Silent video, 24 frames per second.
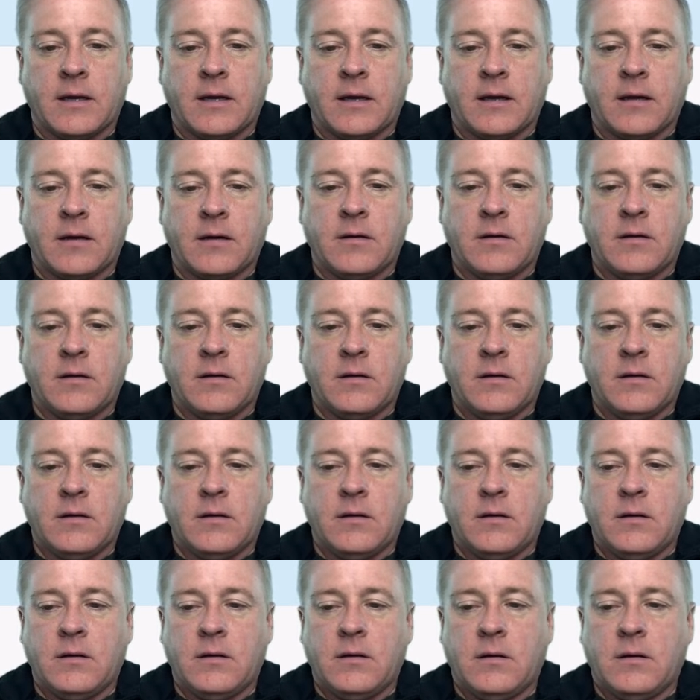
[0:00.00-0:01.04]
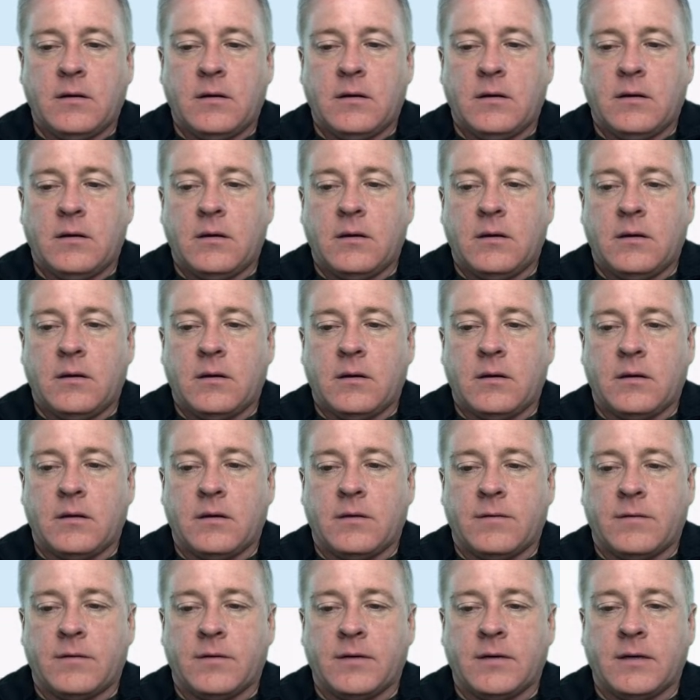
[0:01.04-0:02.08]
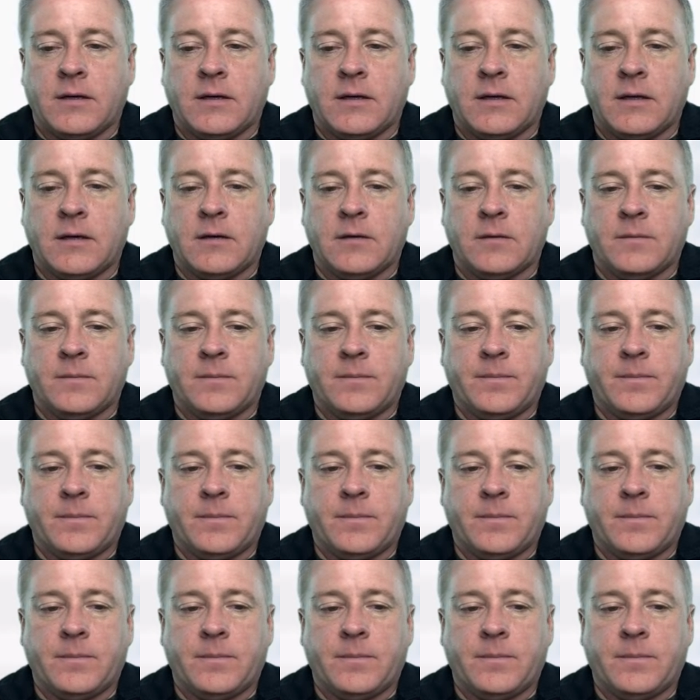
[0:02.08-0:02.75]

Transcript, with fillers: add a different TTL.